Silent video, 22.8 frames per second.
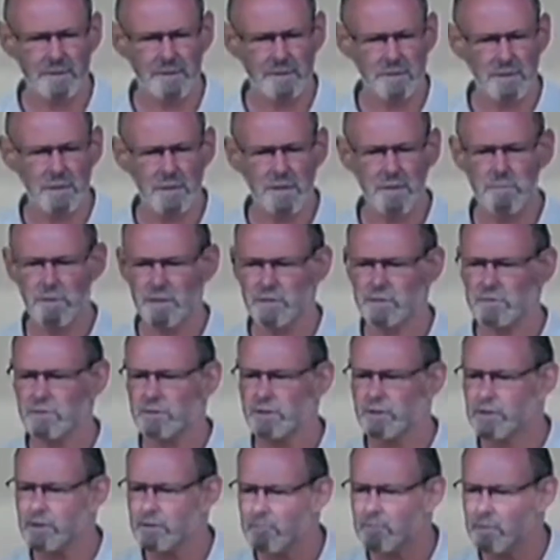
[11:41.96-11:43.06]
are
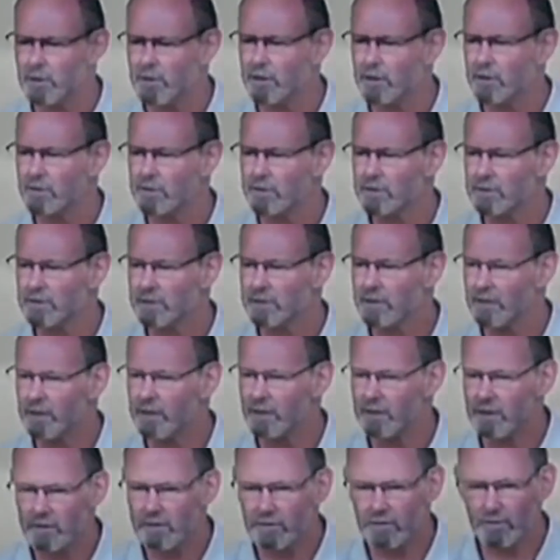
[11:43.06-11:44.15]
diametrically opposed
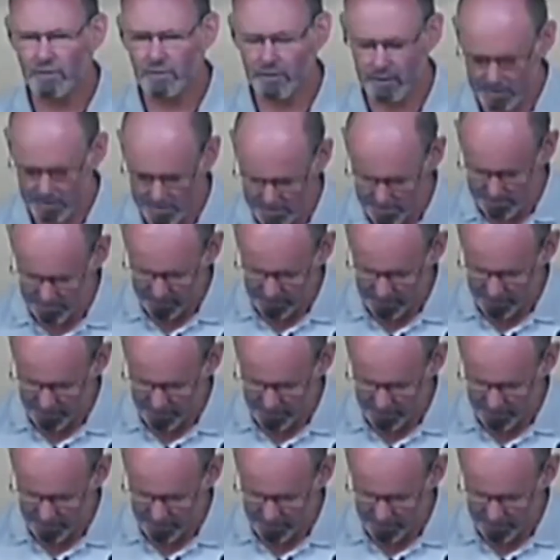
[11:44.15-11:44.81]
to those of